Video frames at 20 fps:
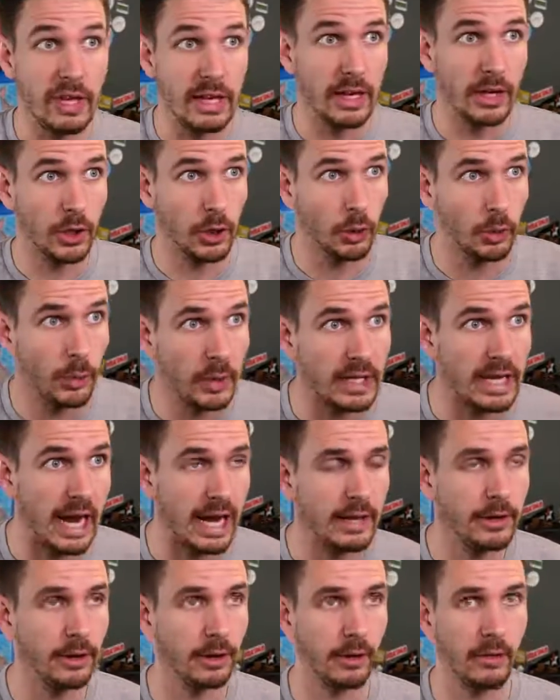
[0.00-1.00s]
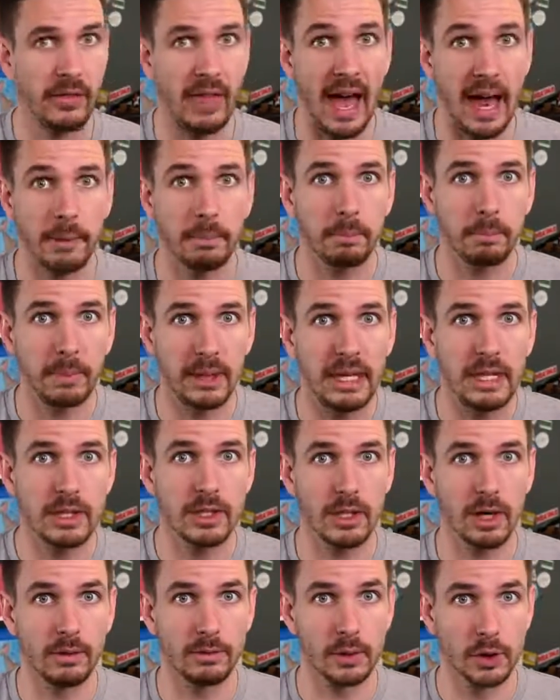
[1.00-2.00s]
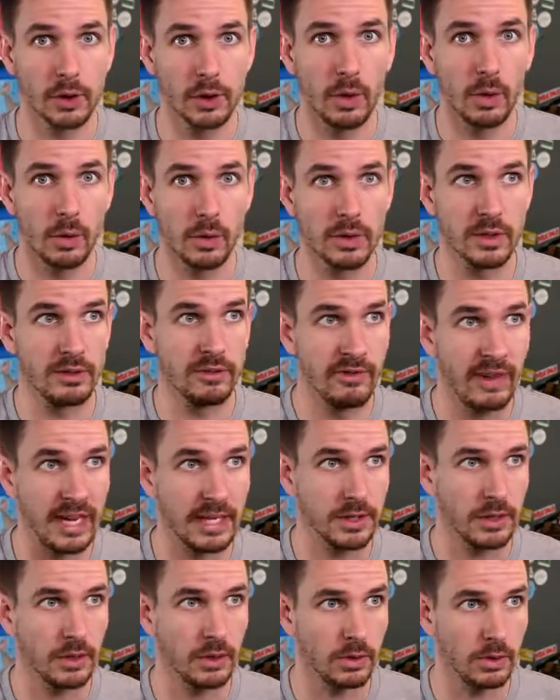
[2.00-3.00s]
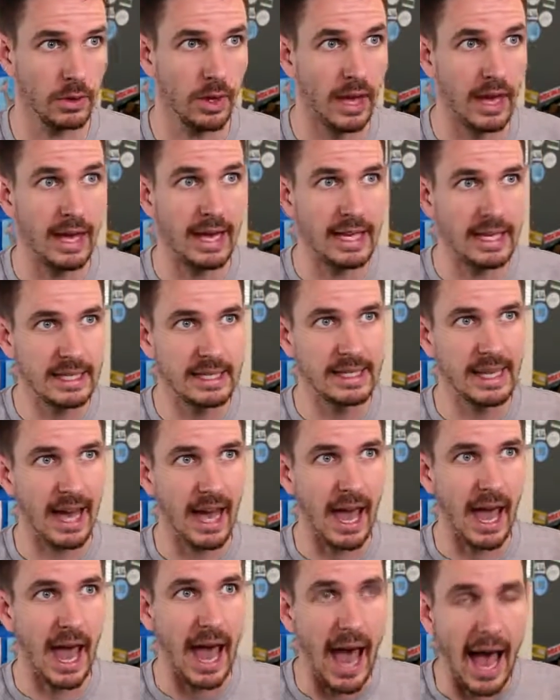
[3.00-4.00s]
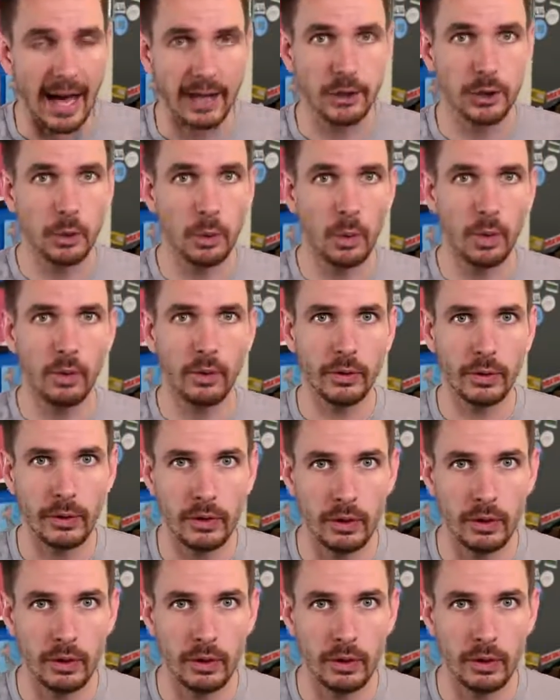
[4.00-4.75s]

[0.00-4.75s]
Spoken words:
The creator, that piece of soul's vessel, his actual